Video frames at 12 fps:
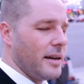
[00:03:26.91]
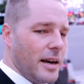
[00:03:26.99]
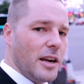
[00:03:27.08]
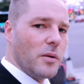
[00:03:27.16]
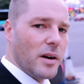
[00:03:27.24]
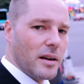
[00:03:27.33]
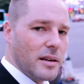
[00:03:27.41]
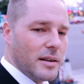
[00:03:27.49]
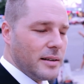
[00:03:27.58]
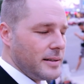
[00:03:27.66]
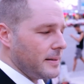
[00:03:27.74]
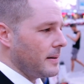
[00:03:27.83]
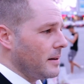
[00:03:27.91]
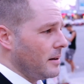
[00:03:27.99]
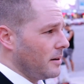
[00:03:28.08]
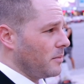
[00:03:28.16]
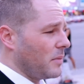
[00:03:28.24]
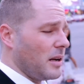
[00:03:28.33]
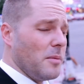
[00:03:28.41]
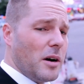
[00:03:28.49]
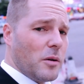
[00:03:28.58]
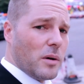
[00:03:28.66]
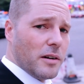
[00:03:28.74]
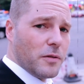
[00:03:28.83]
Anyway, meeting
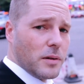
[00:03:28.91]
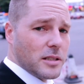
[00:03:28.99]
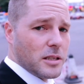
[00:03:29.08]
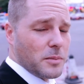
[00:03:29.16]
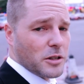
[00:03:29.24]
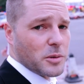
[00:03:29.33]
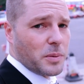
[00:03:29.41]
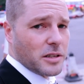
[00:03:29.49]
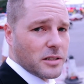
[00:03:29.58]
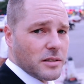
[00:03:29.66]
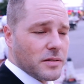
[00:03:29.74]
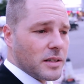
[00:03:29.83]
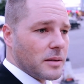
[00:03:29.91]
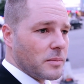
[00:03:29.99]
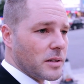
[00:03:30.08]
my wife was the most positive thing,